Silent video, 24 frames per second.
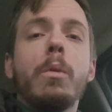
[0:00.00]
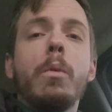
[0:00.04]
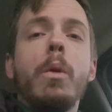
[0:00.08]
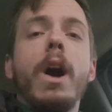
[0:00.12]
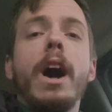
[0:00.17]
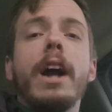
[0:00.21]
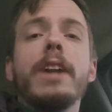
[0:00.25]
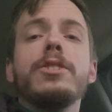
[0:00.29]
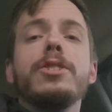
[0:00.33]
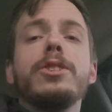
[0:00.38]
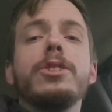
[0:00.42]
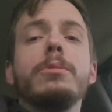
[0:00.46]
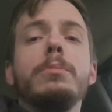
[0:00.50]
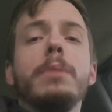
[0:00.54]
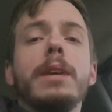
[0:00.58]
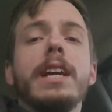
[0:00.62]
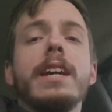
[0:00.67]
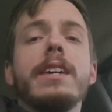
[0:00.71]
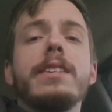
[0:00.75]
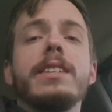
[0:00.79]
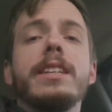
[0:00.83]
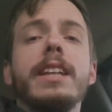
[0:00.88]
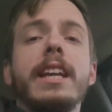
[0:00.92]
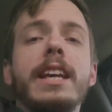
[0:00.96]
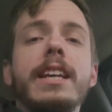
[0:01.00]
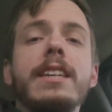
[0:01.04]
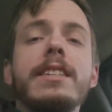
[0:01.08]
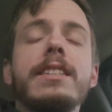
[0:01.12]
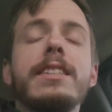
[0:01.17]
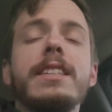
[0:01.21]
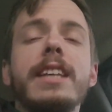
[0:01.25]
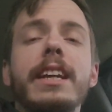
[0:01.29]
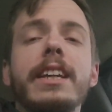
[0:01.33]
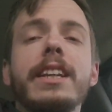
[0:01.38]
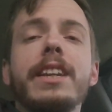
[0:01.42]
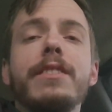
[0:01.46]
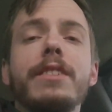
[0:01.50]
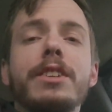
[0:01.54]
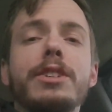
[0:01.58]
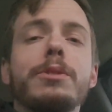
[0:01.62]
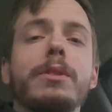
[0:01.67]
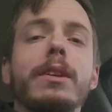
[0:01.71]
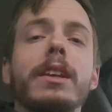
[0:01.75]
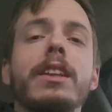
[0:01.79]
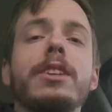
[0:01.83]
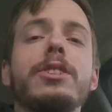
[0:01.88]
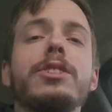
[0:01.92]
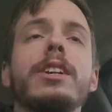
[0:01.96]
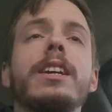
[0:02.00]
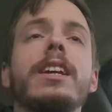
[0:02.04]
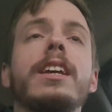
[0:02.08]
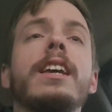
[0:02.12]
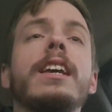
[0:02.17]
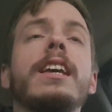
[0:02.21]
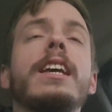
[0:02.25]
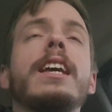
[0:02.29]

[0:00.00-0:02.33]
watch because it is the end of a trilogy.